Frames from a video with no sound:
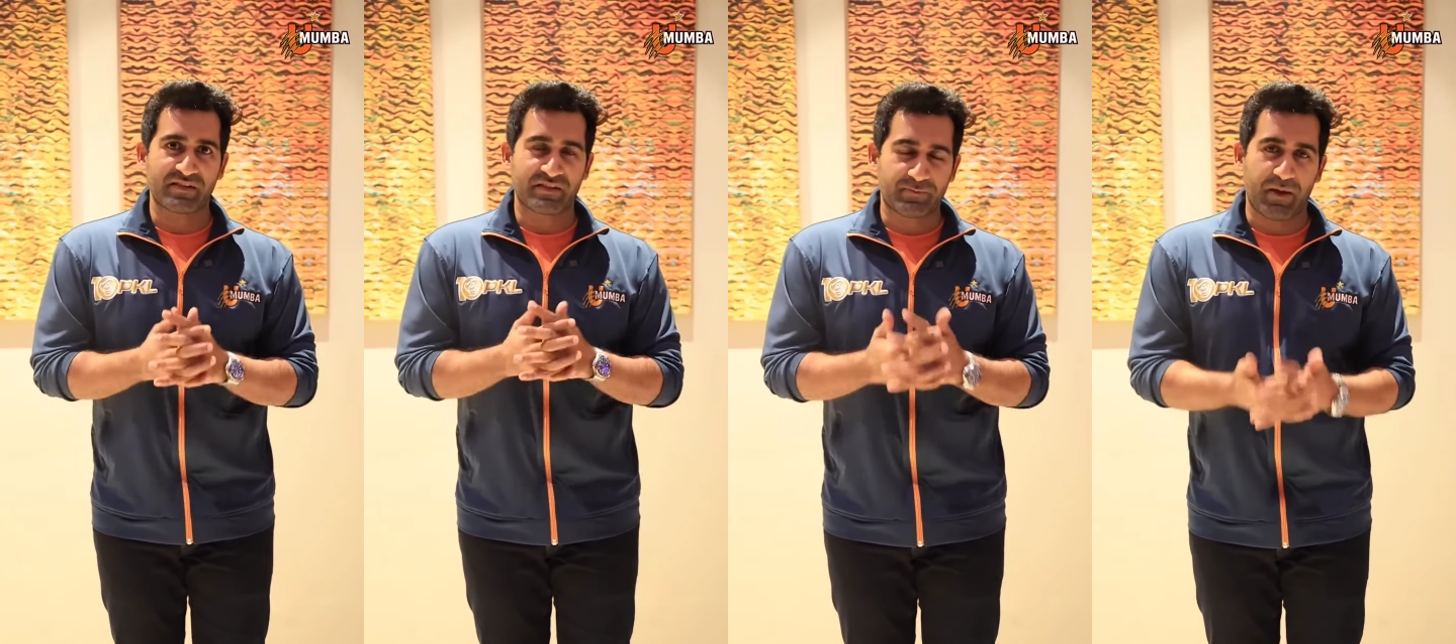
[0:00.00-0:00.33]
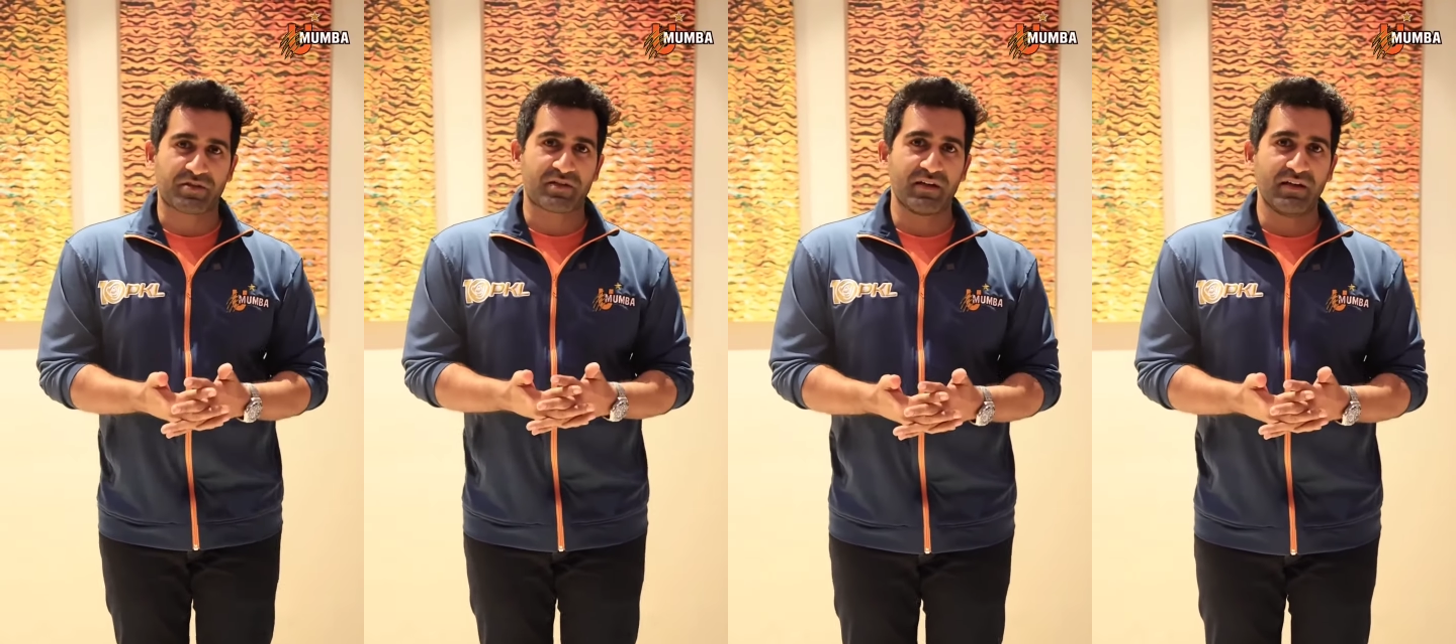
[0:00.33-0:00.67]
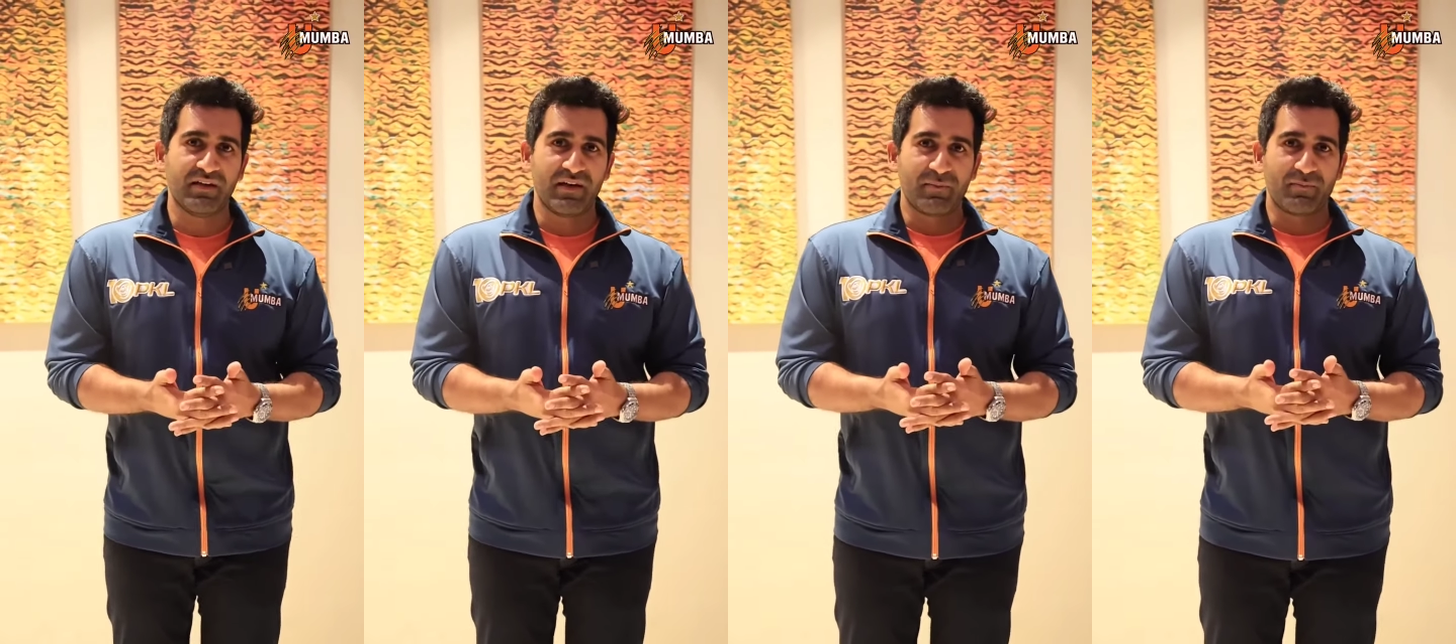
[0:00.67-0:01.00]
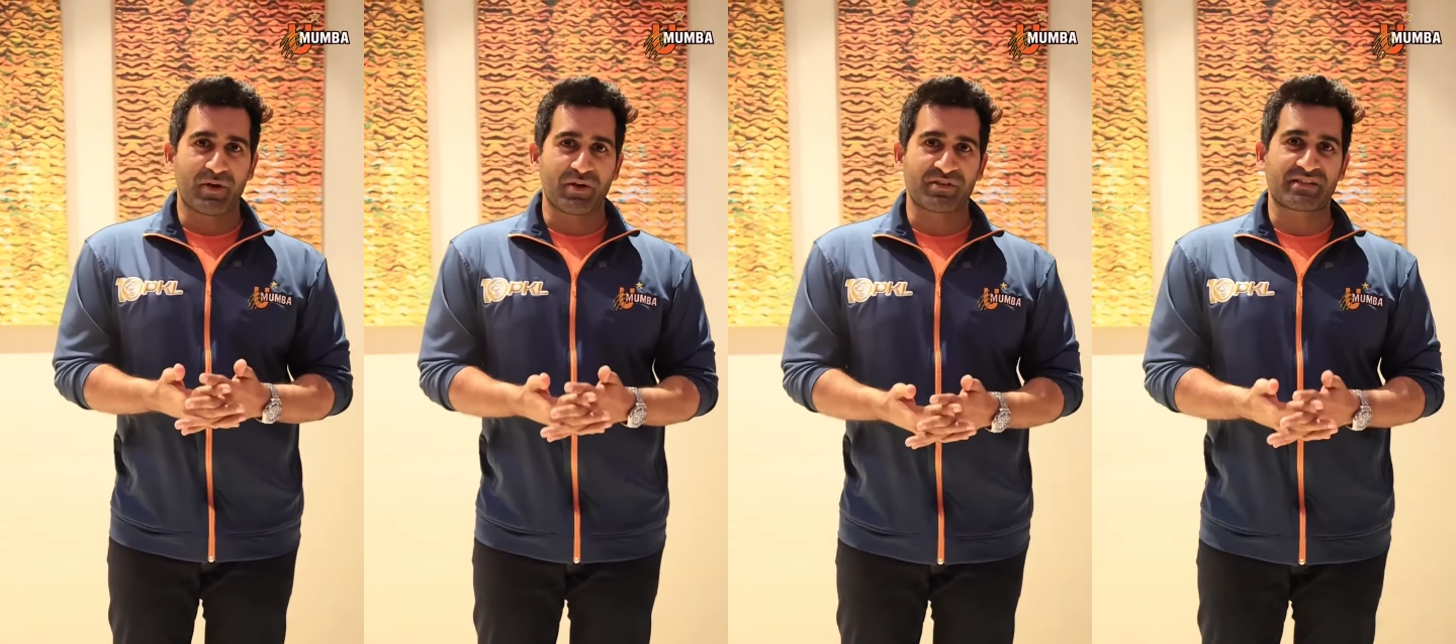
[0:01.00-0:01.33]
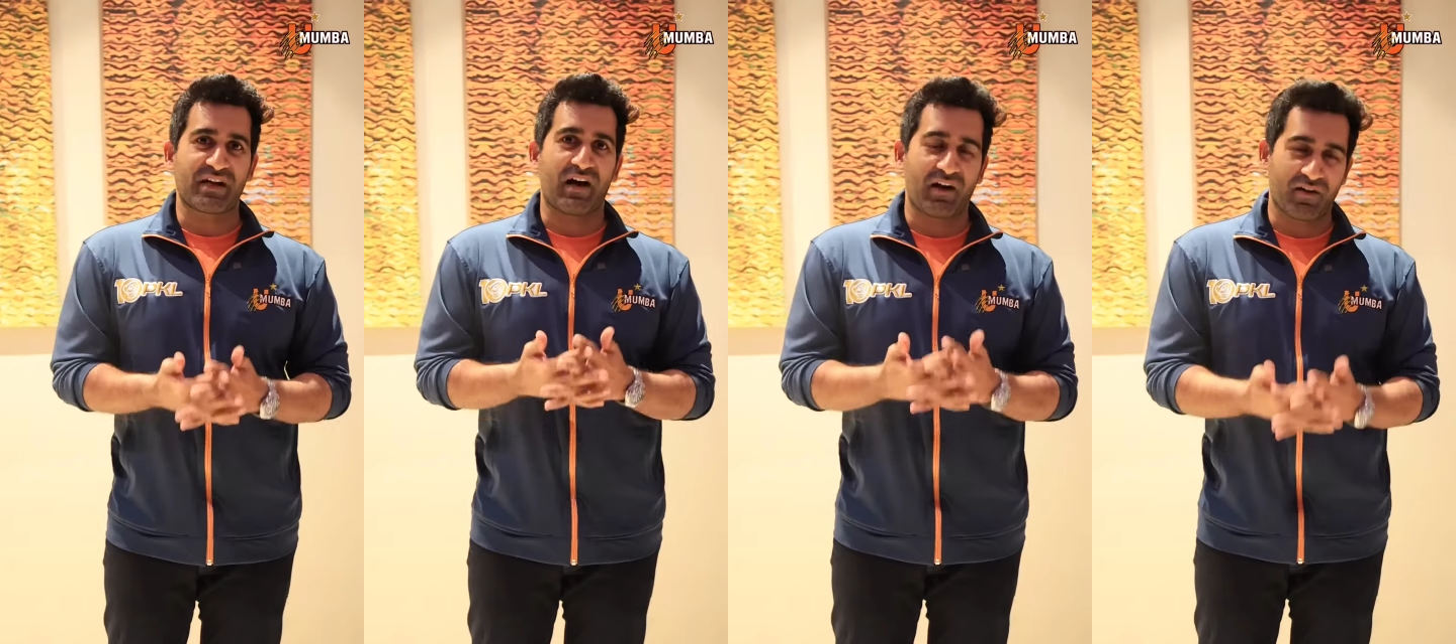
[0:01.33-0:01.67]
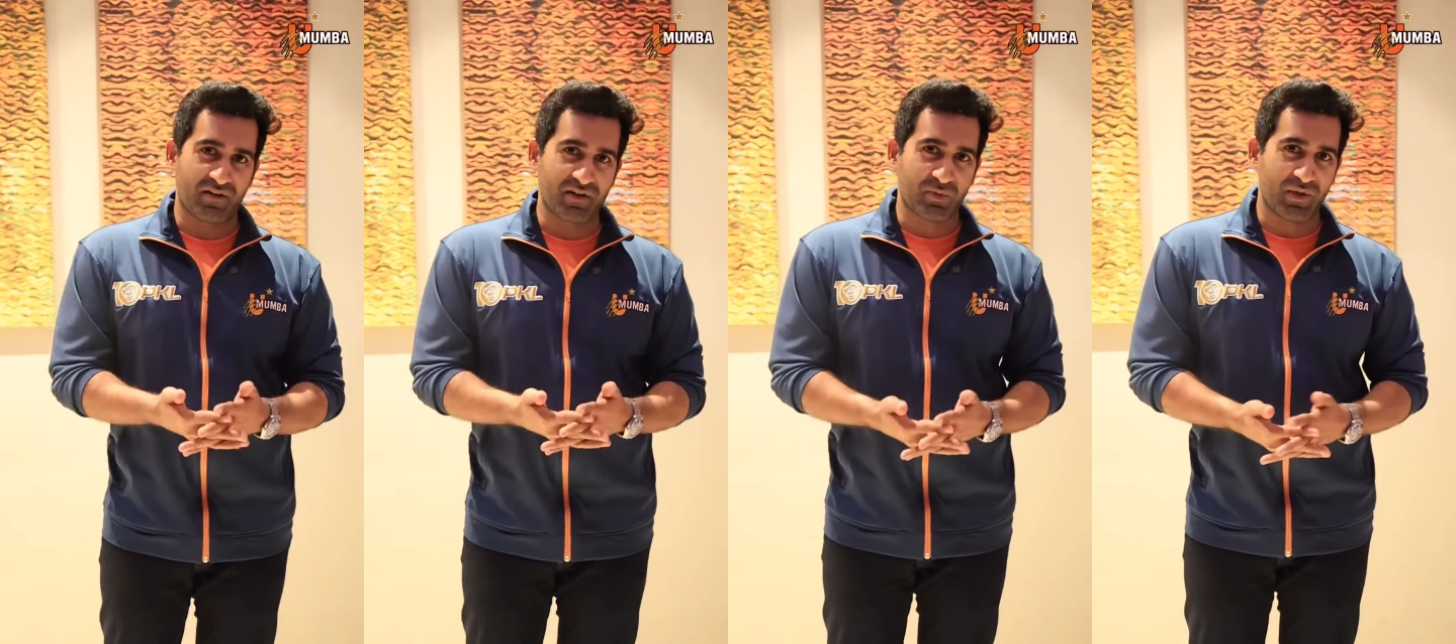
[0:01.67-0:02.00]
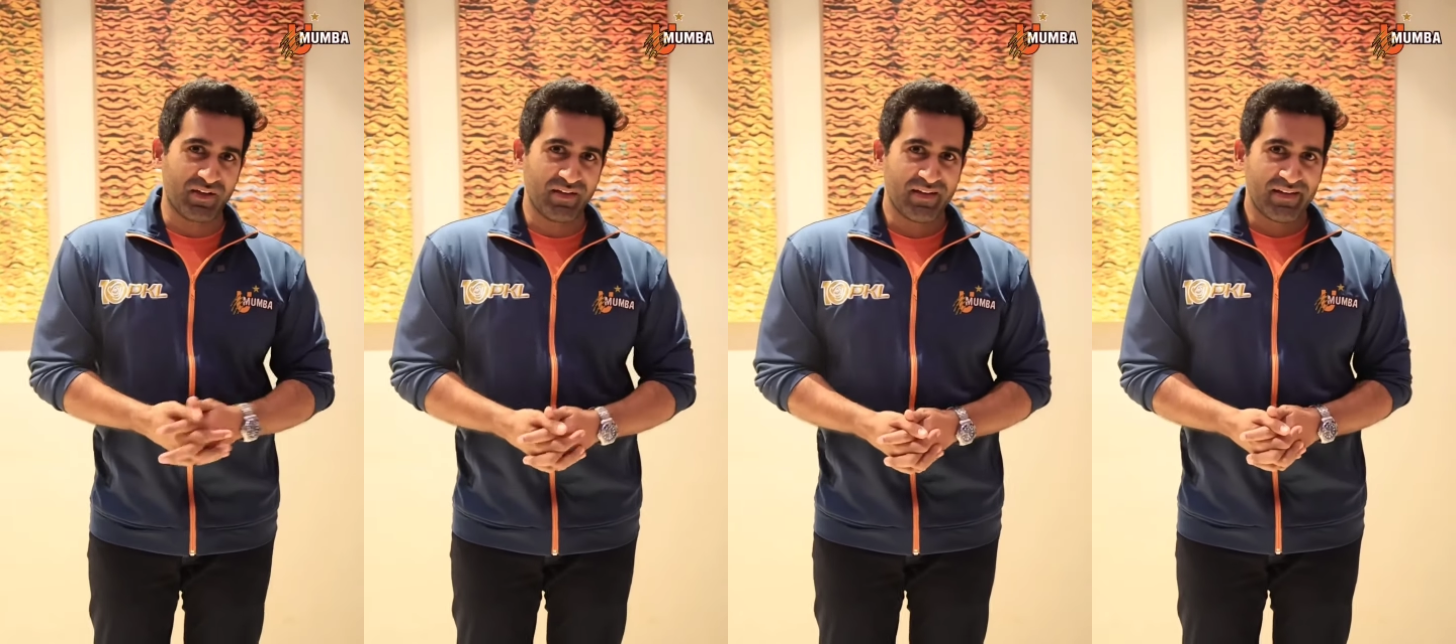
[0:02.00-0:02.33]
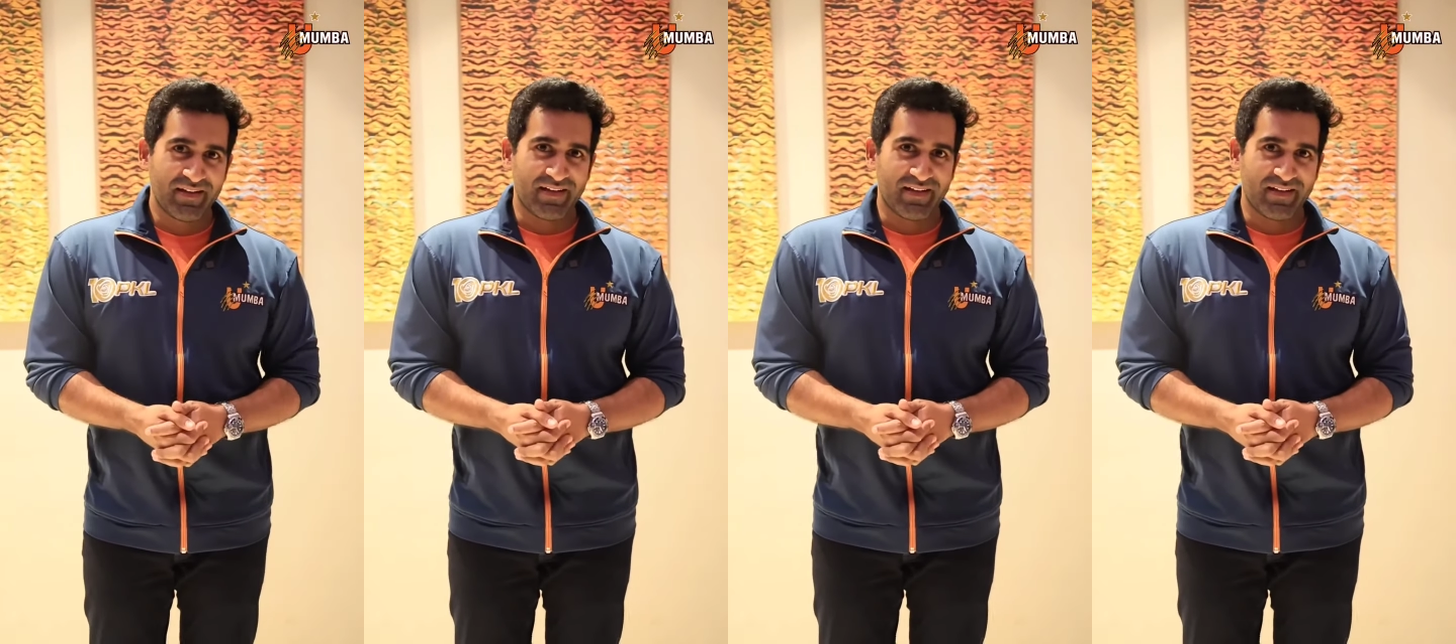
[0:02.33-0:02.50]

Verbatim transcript: especially because it's our 100th win.